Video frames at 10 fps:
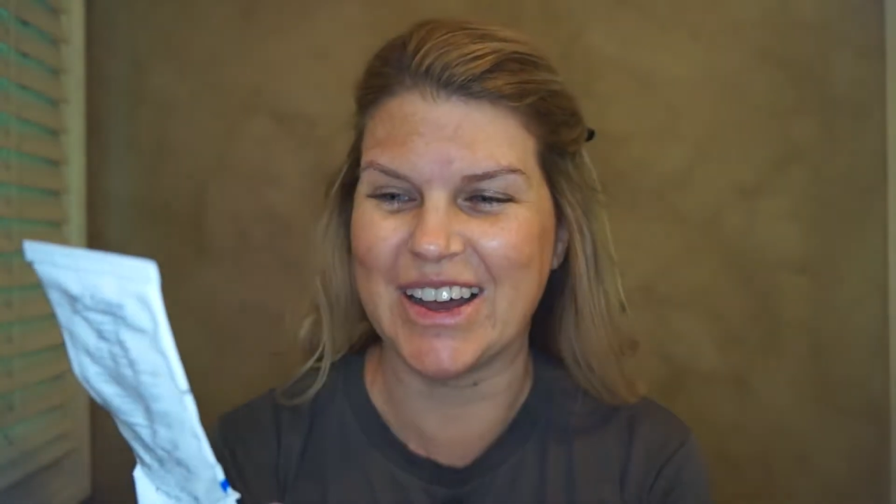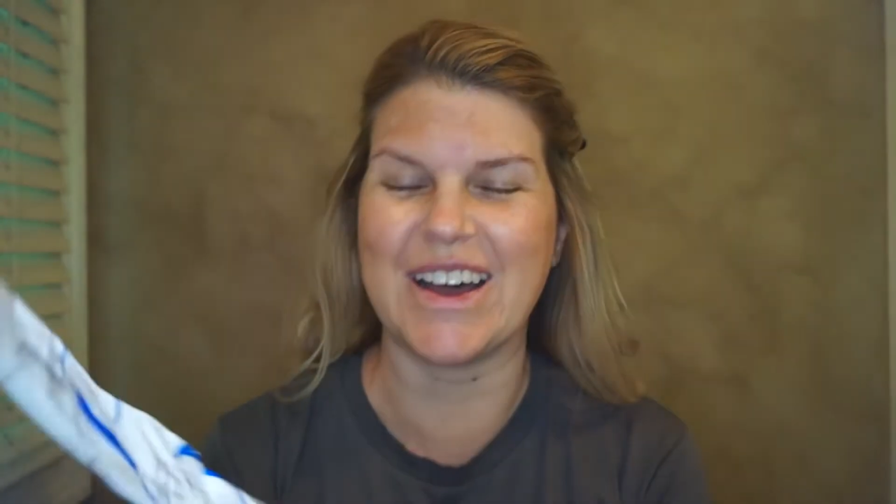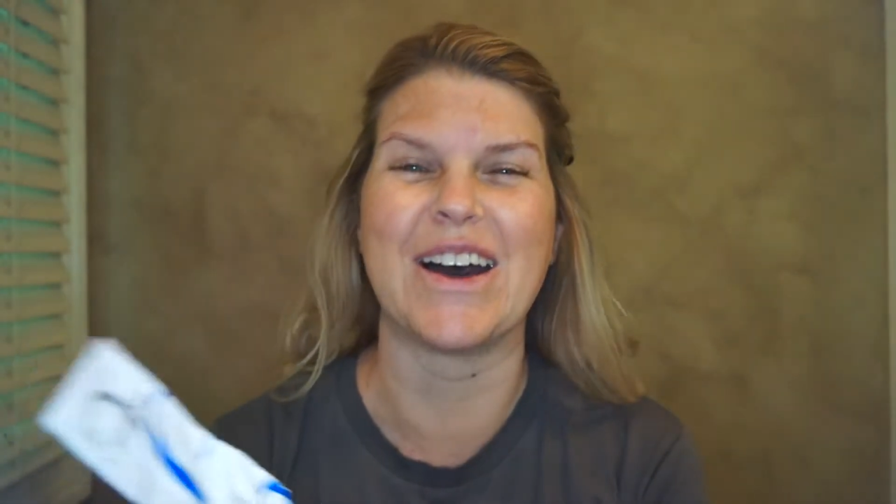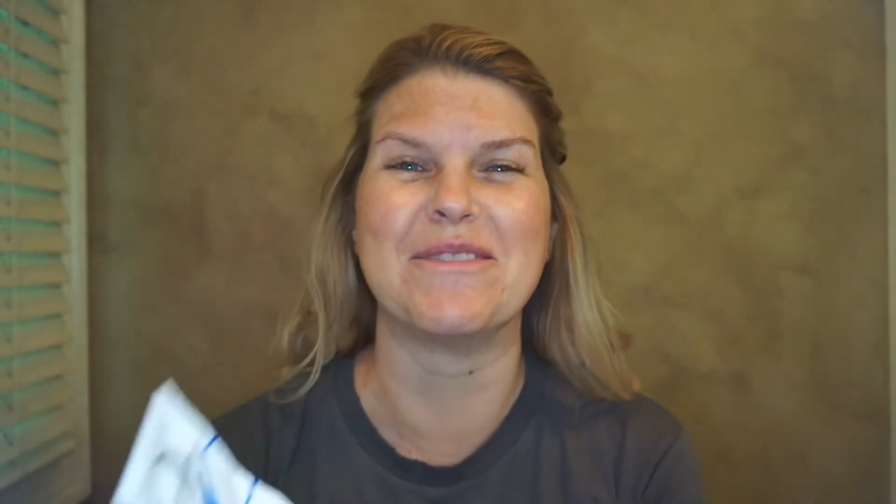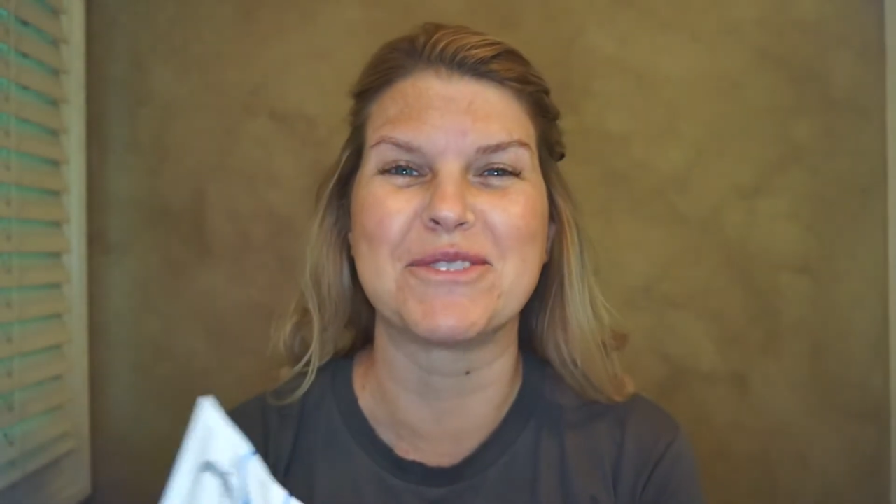
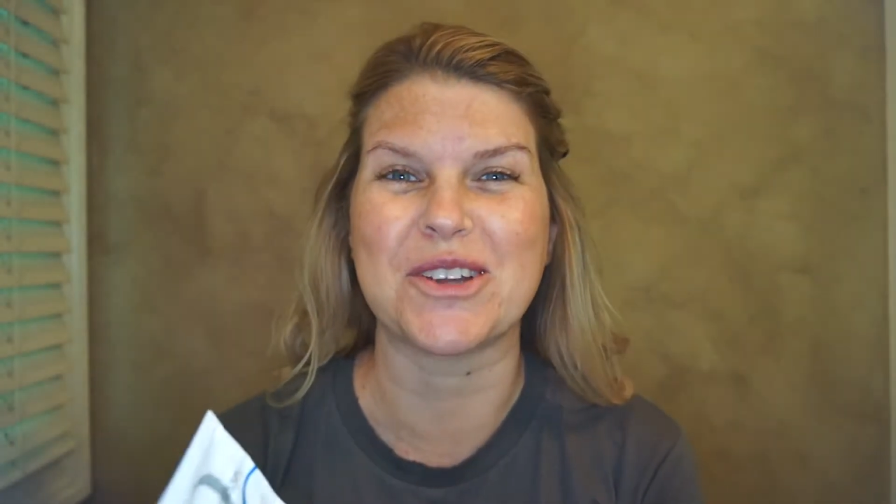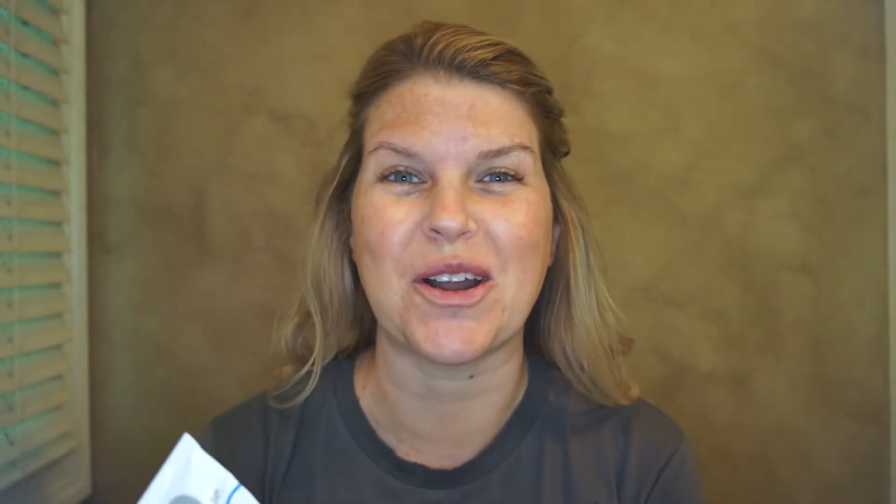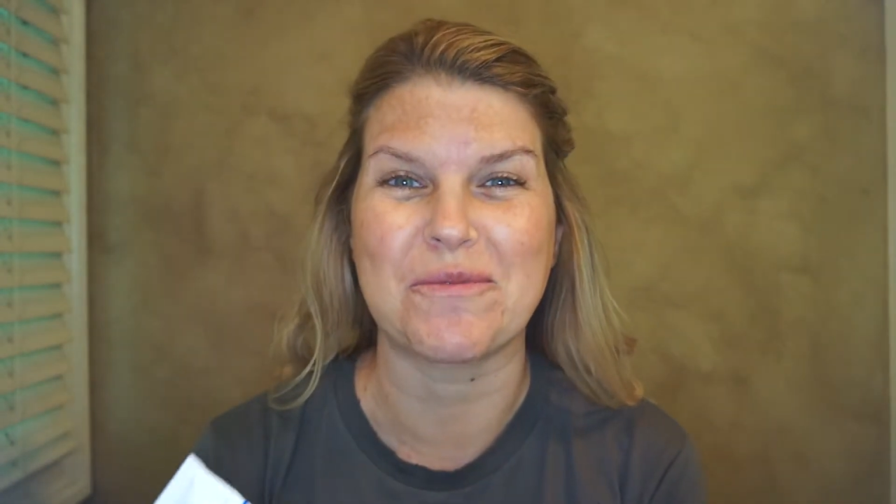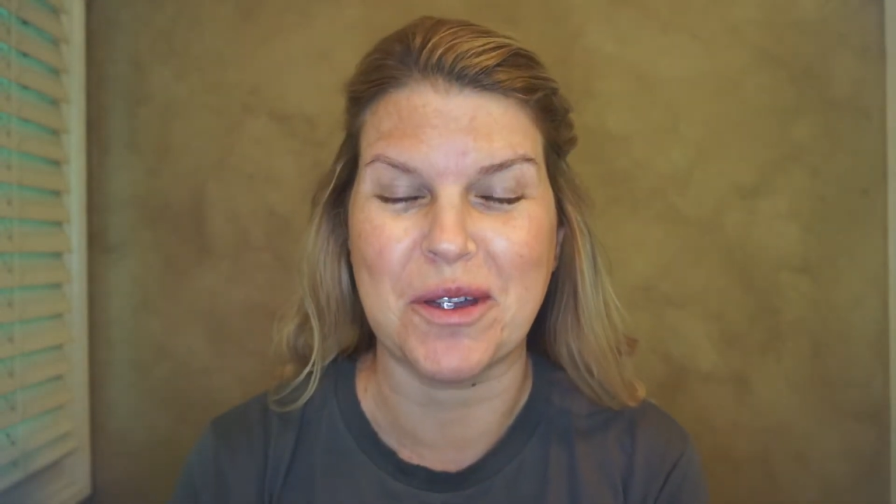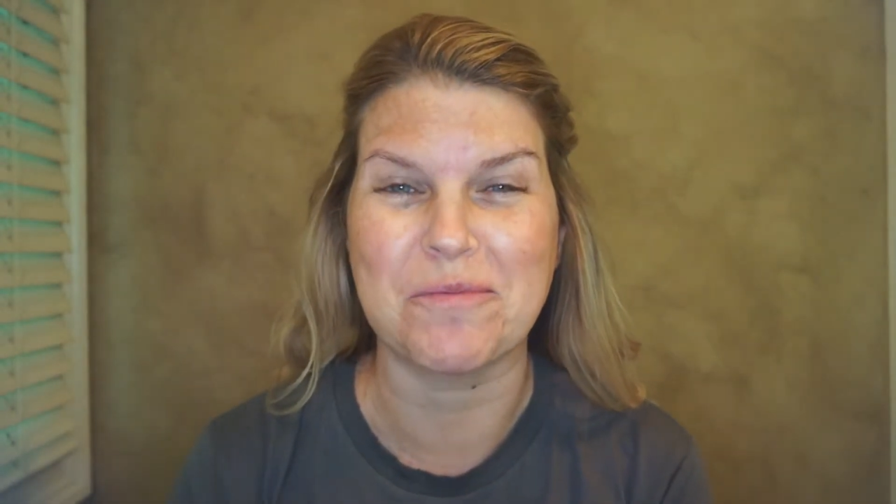I'm sure
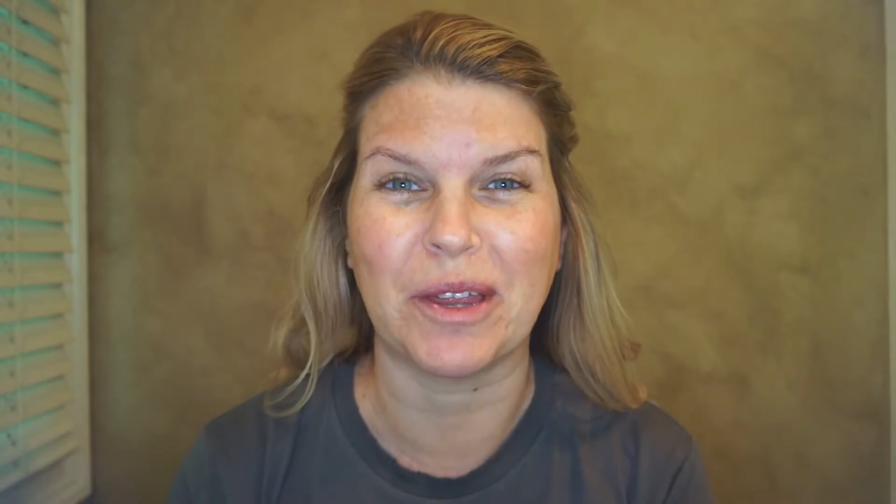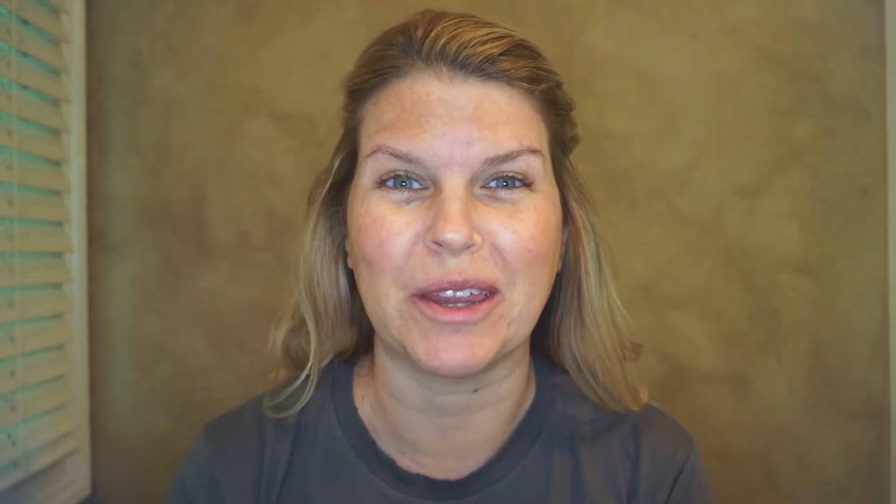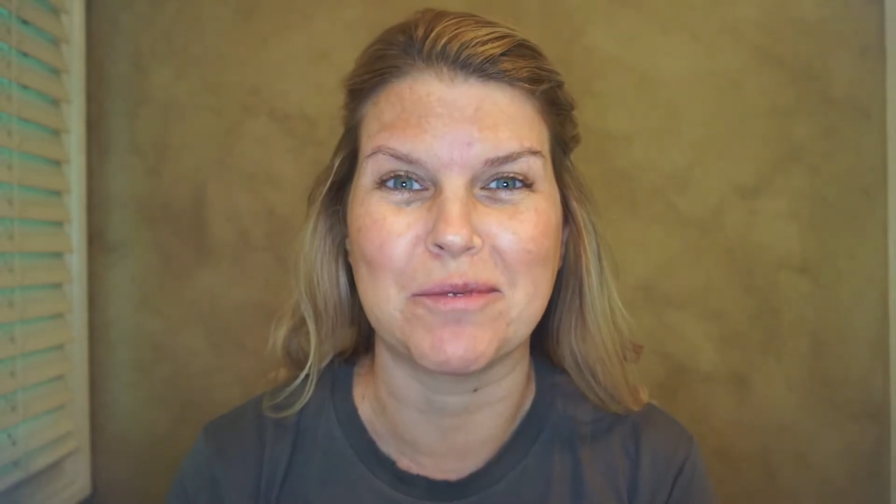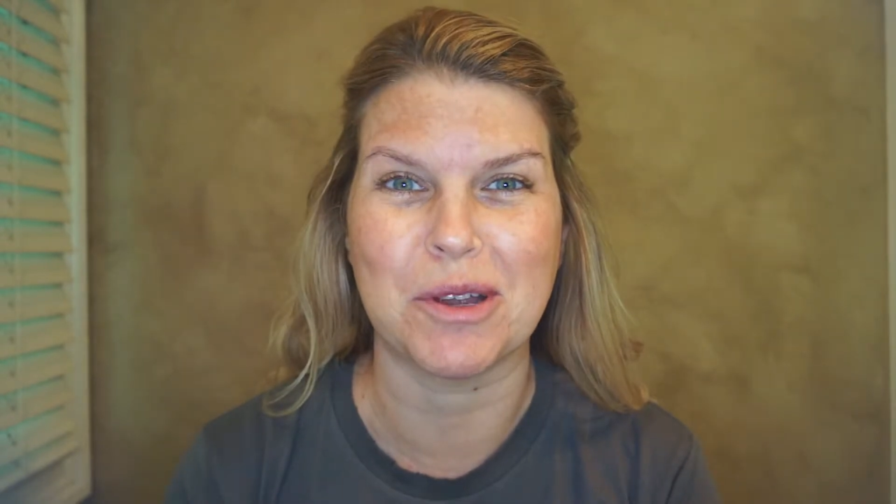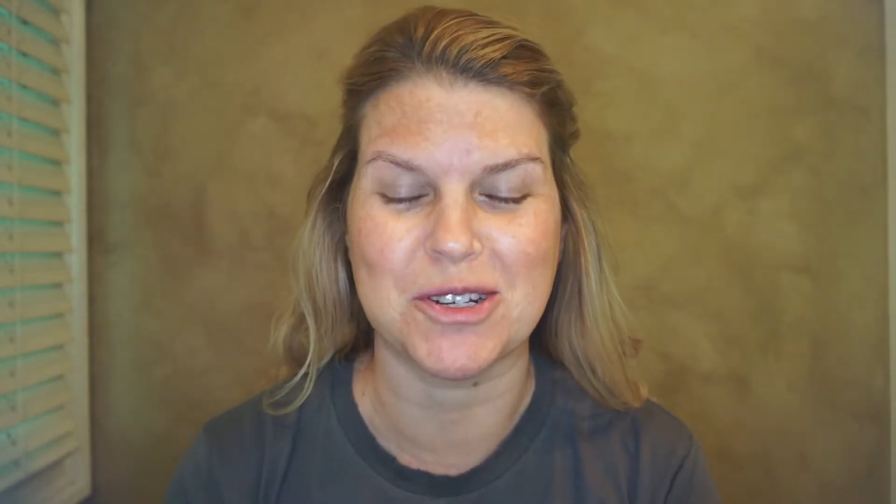I'm
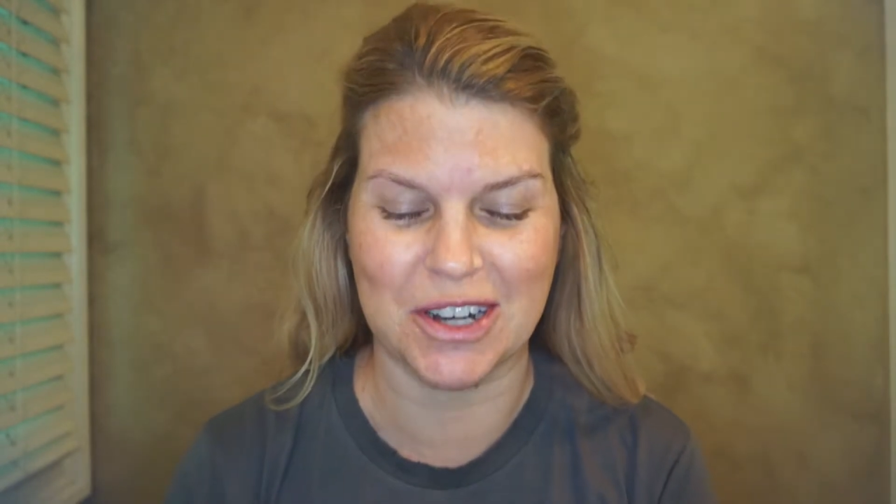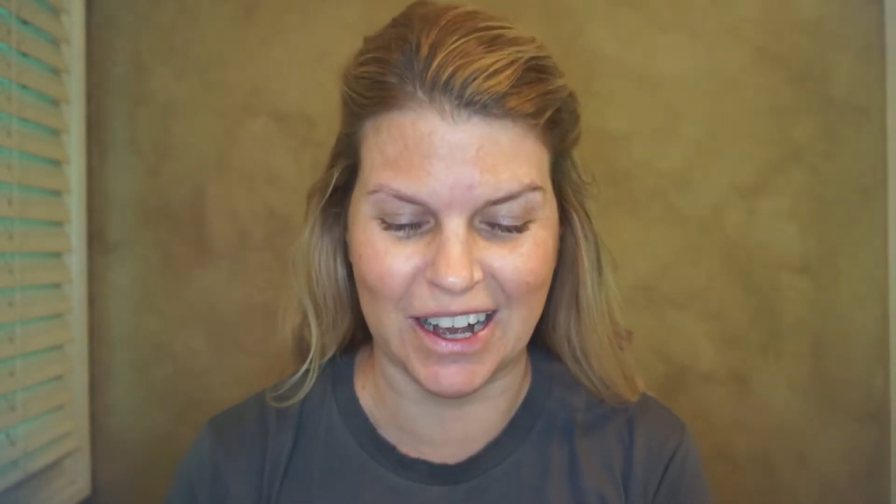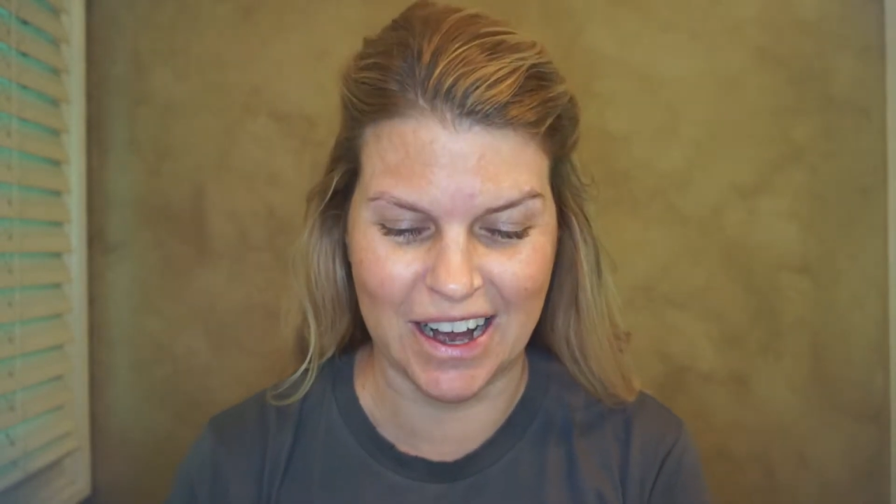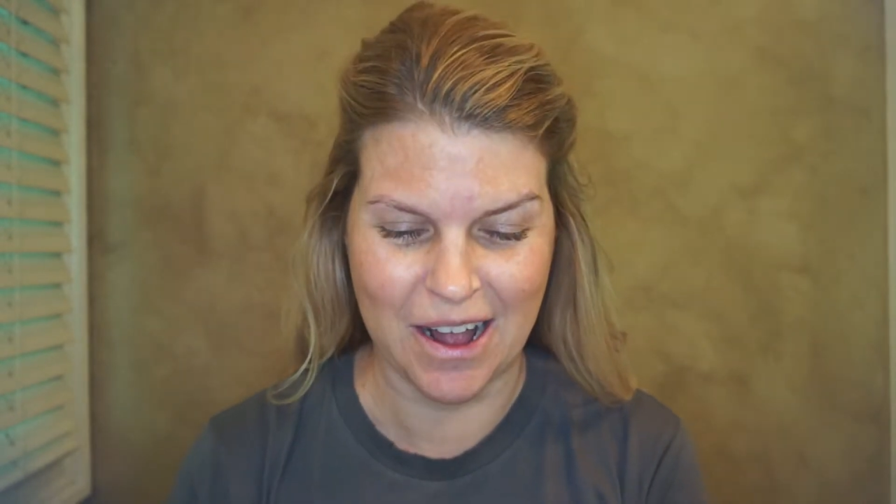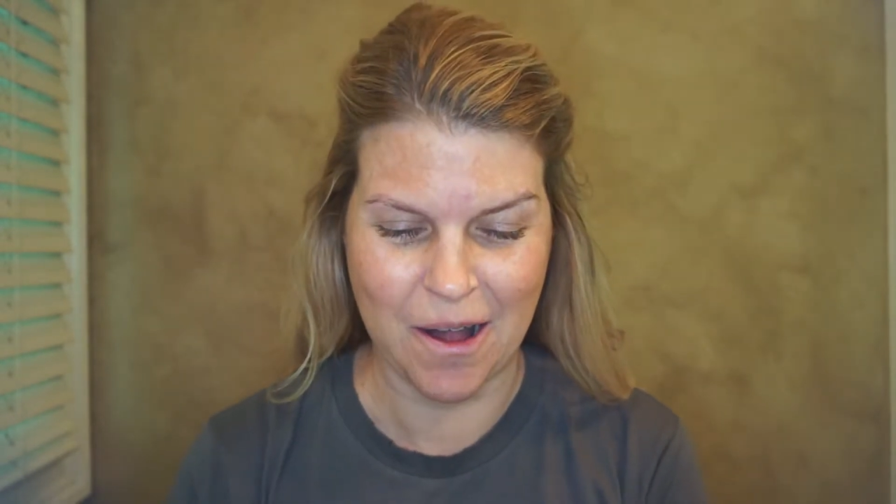completely butchering